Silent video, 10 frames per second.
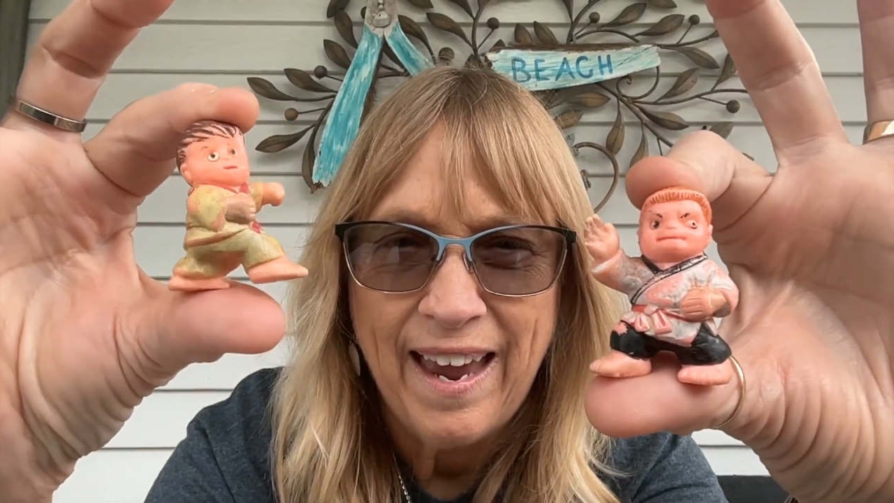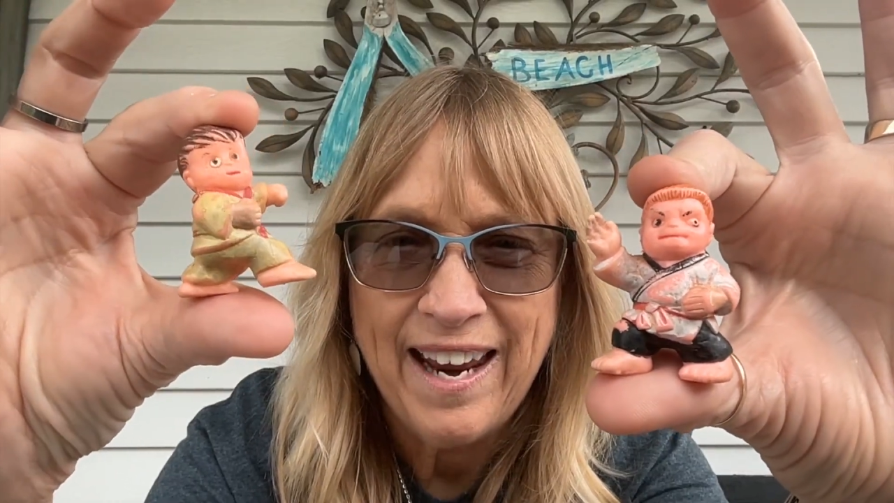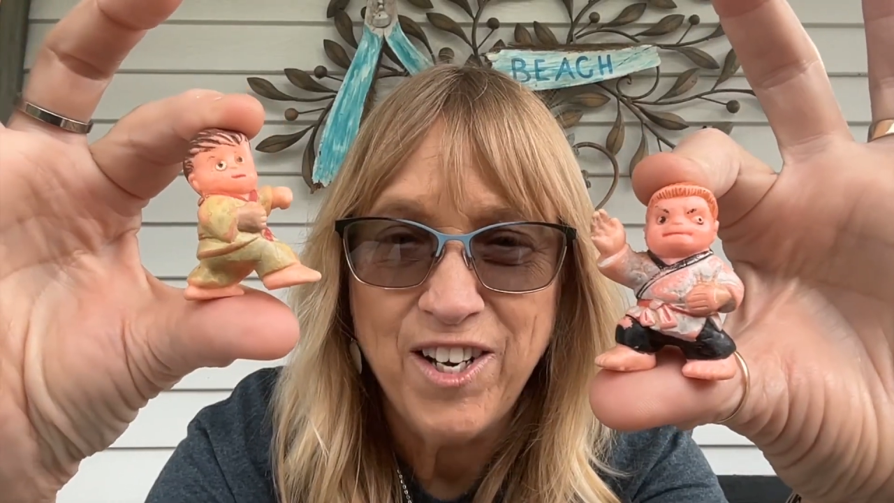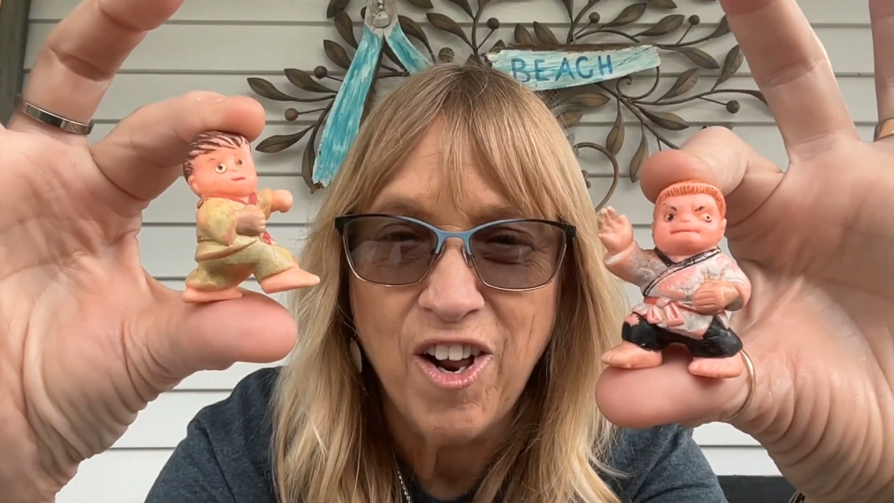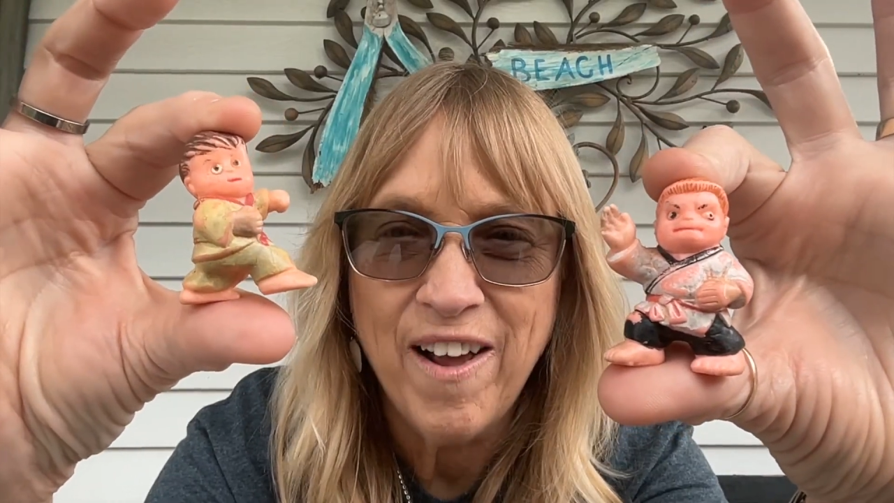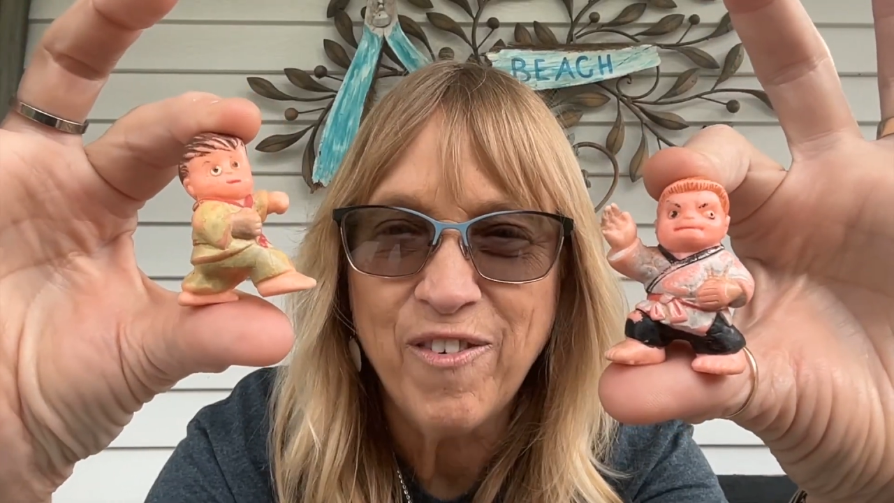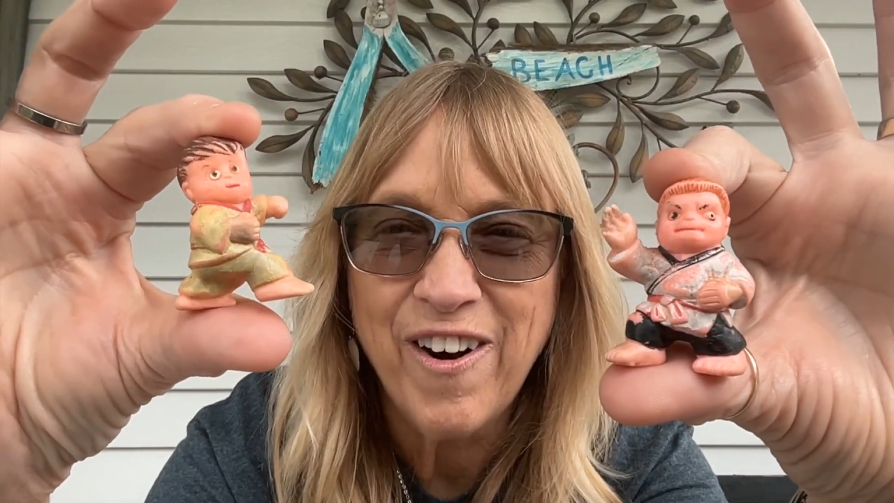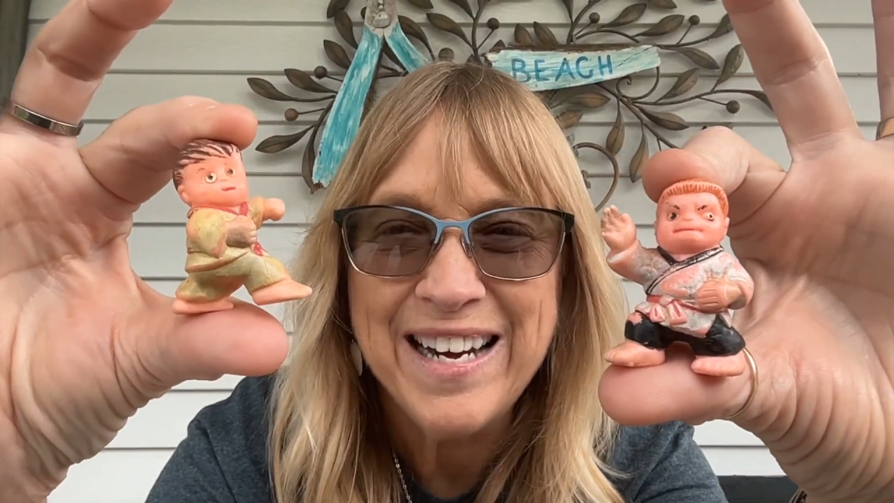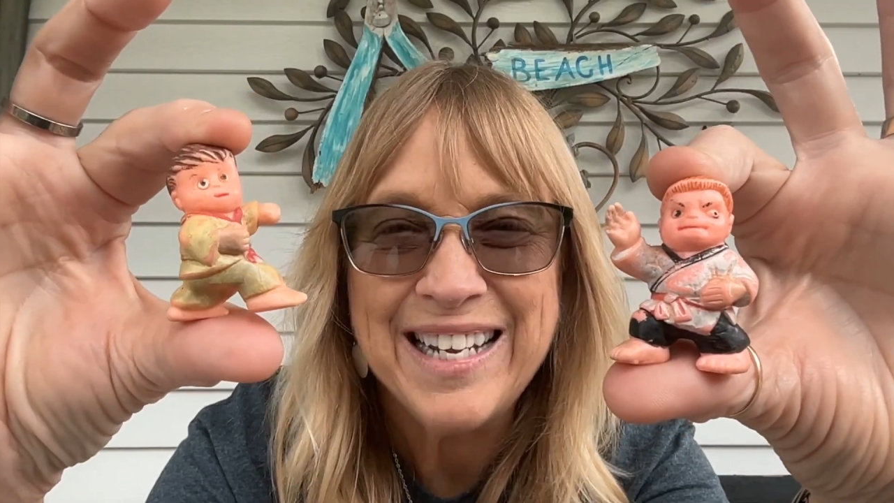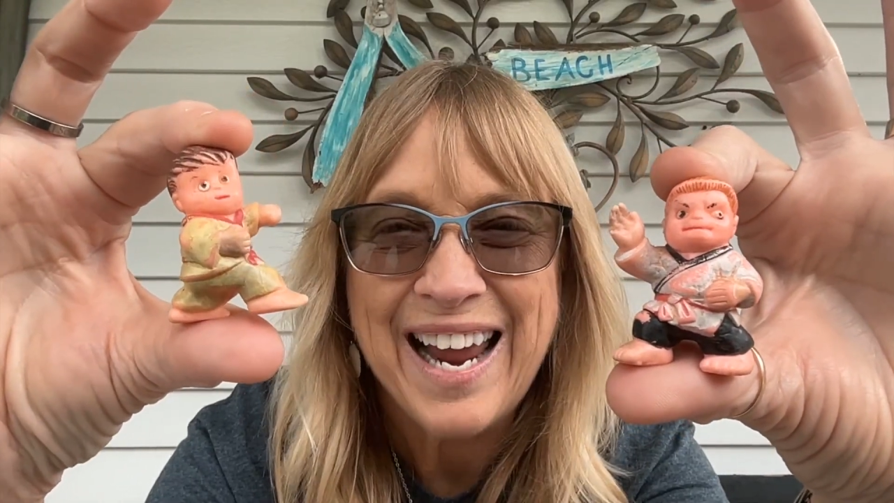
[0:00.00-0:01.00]
And y'all have a
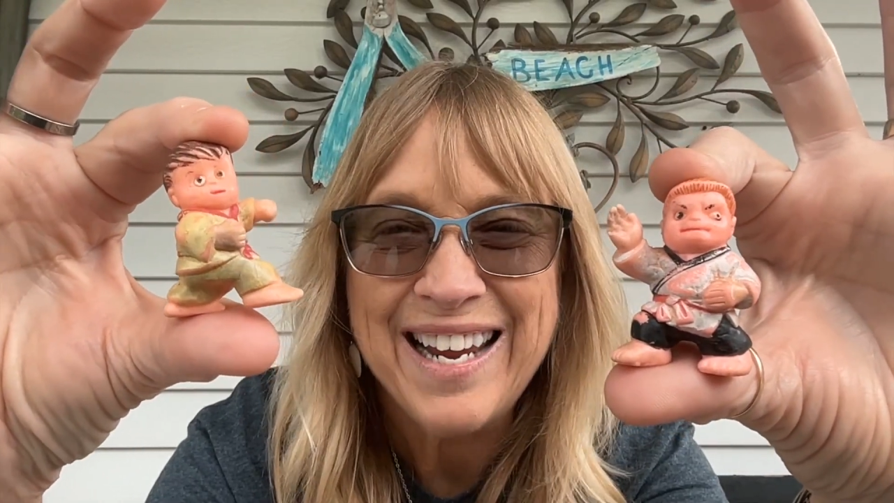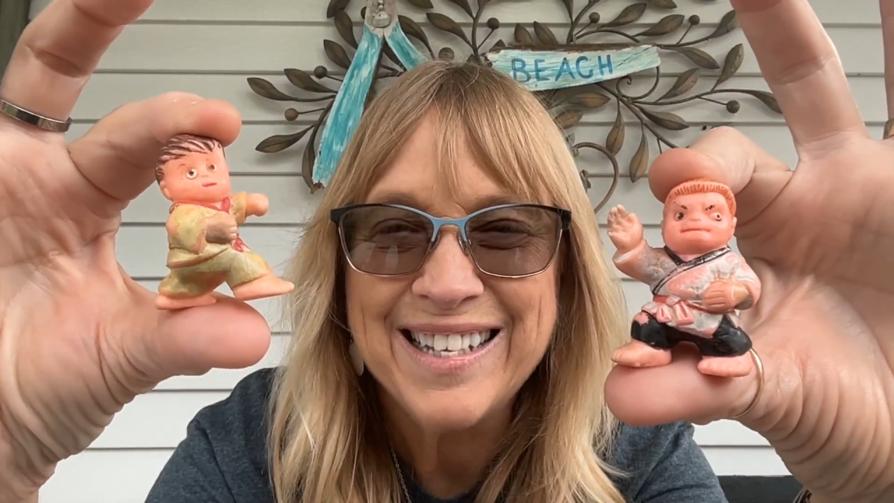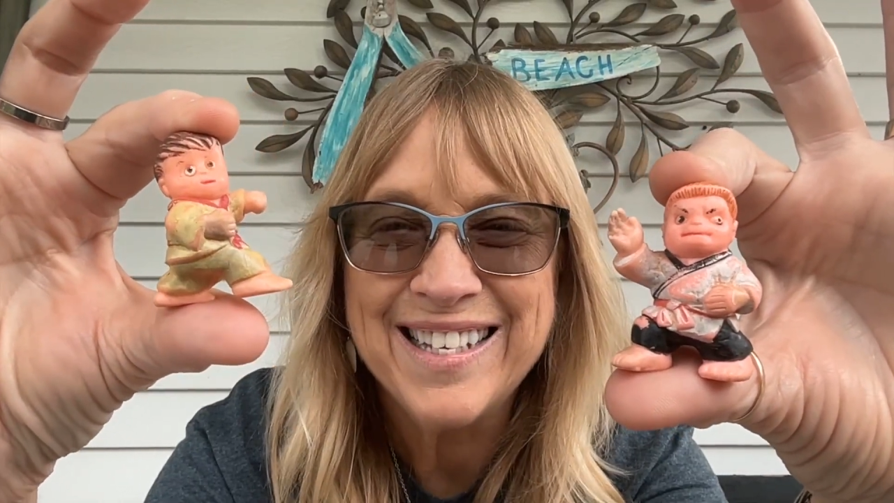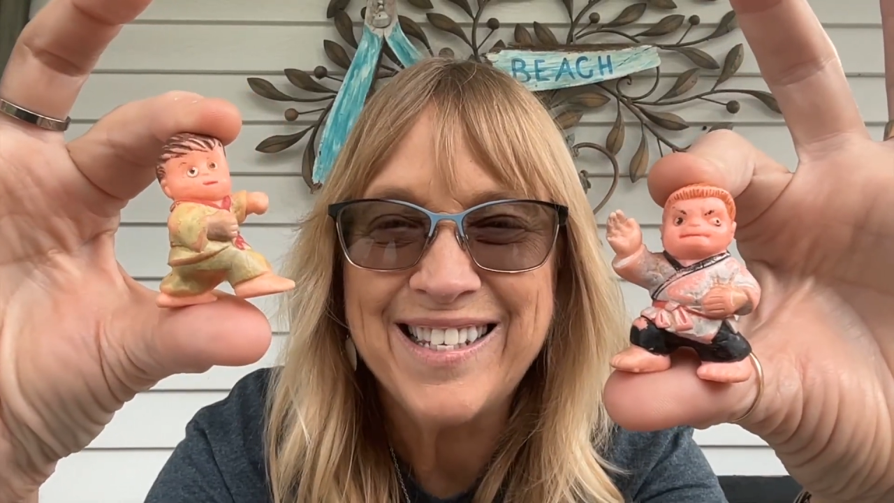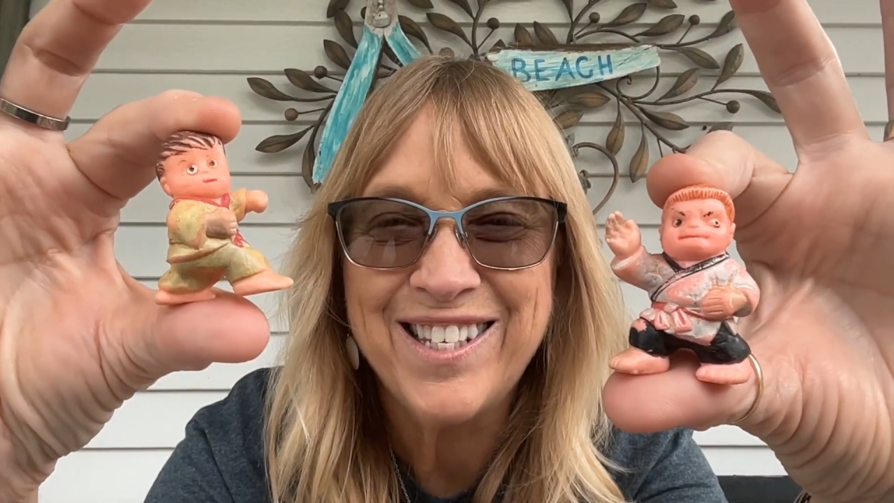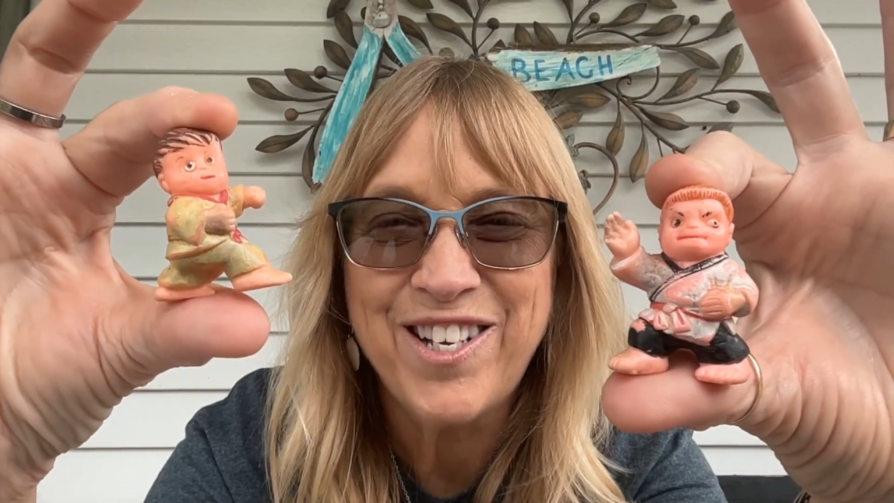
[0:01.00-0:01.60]
great day. This is